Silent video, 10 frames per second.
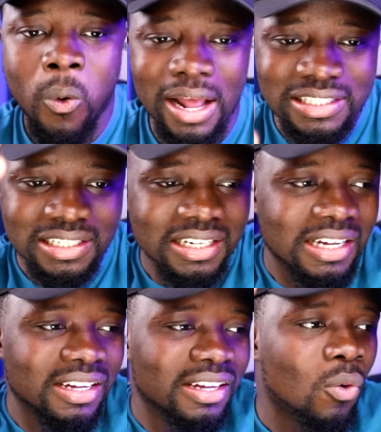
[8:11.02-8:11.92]
What?
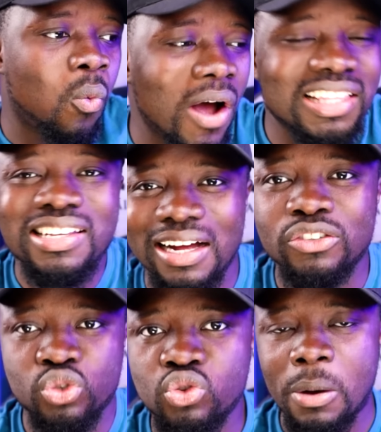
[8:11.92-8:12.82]
What
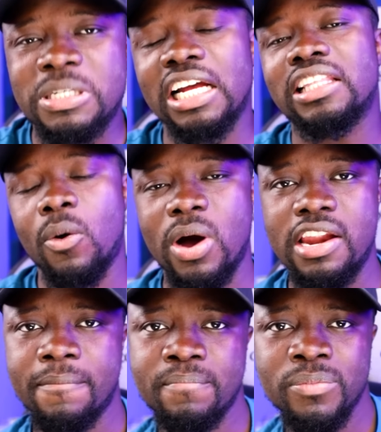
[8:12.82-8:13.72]
can stop Shatta
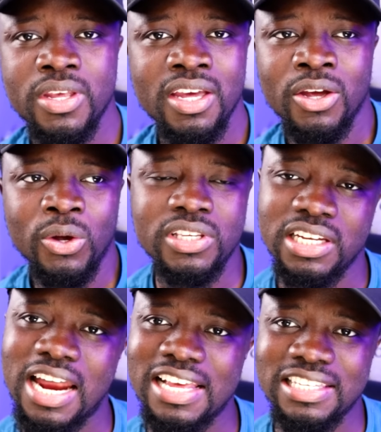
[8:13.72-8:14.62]
Wale? You
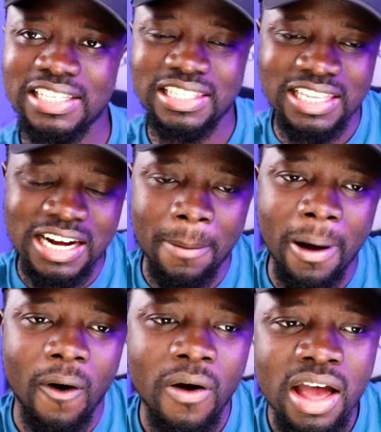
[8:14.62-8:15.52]
see, that is the thing
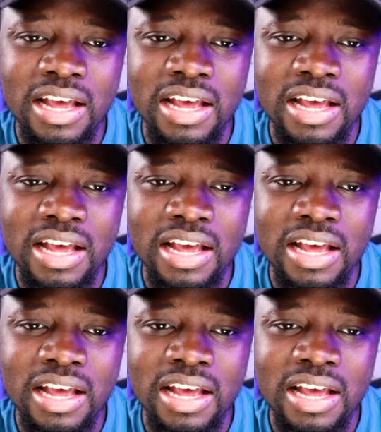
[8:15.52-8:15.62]
about